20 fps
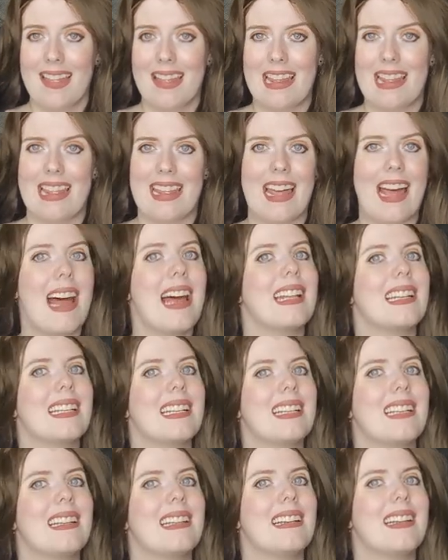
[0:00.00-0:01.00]
That
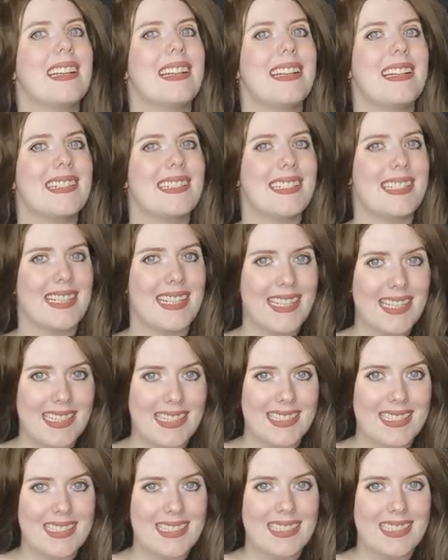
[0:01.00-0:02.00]
is
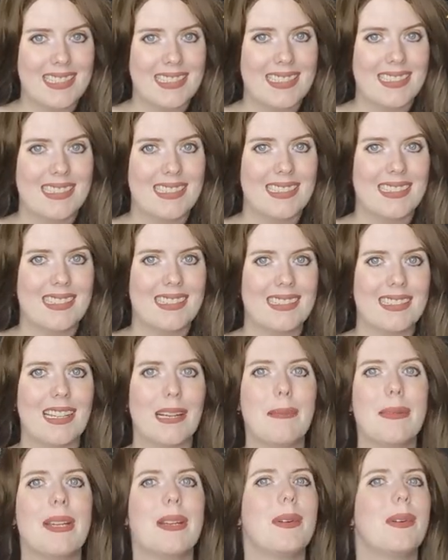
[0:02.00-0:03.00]
it.
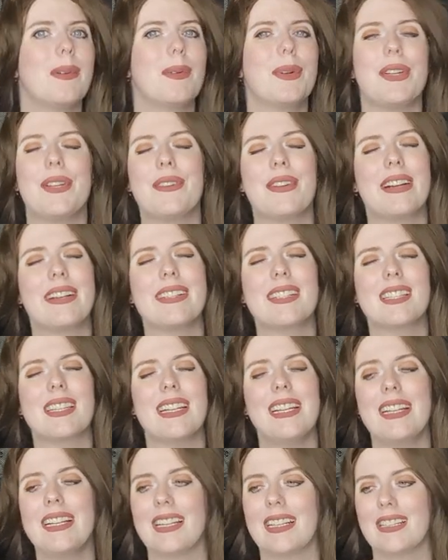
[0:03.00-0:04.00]
Let me know what you guys
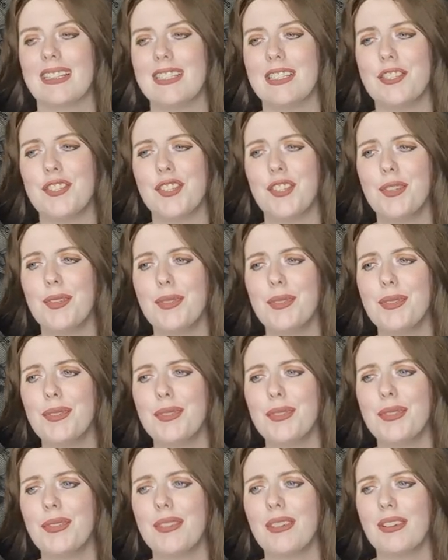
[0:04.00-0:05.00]
think. Did
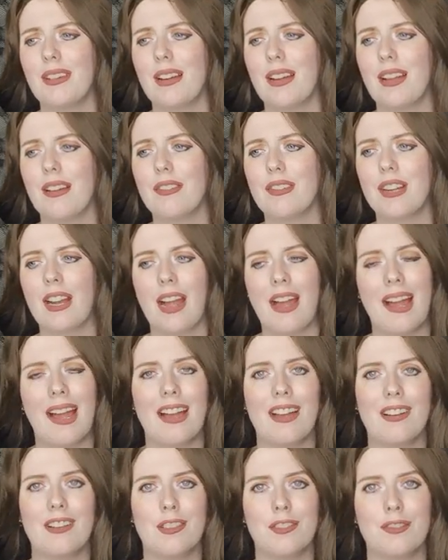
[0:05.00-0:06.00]
you ever
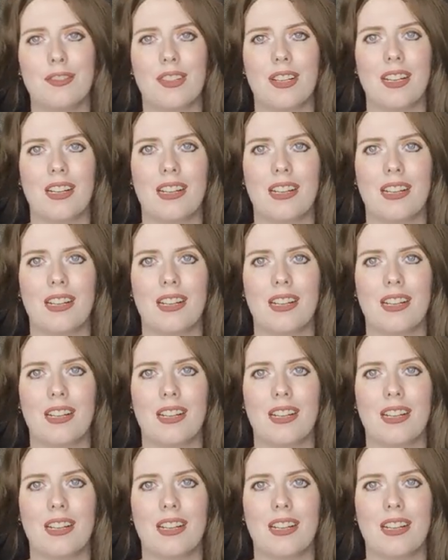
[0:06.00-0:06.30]
have